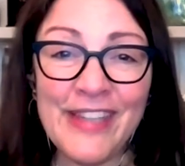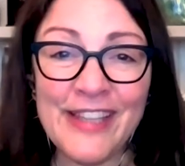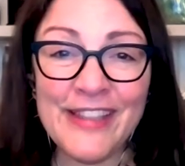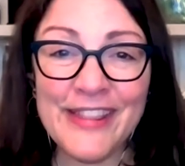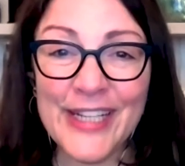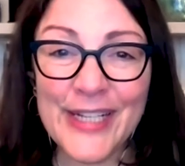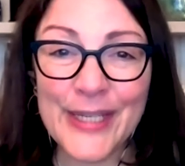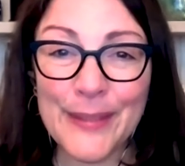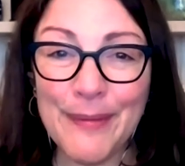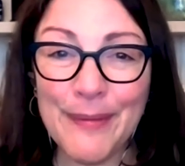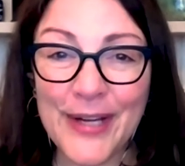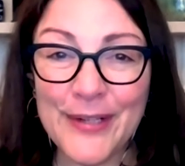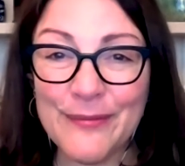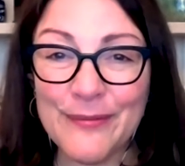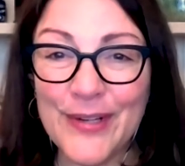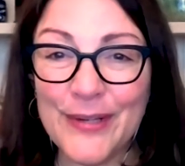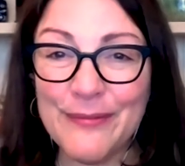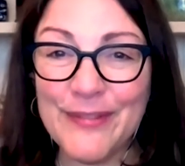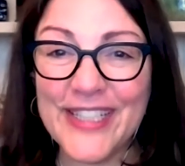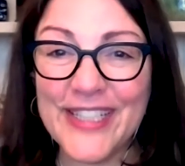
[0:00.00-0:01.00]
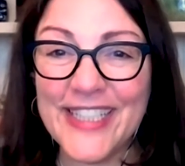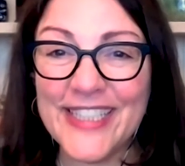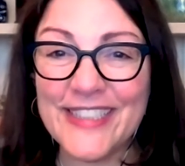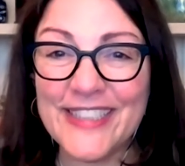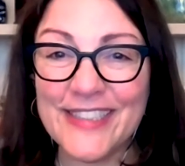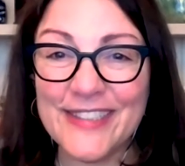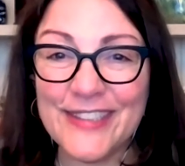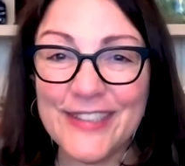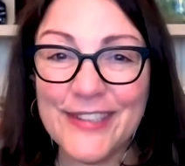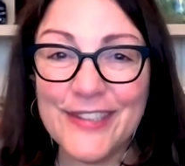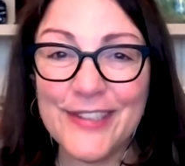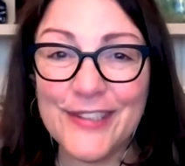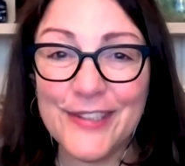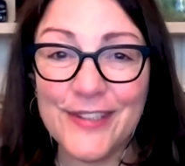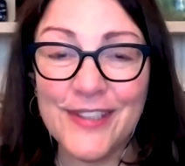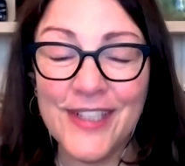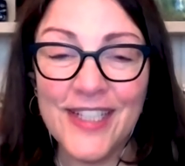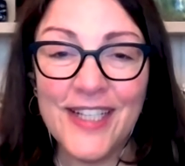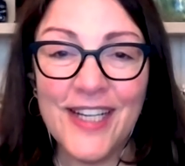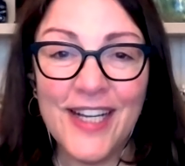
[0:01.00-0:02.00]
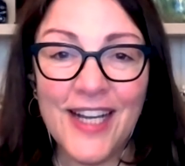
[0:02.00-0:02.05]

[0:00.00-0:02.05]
think about what we need to do,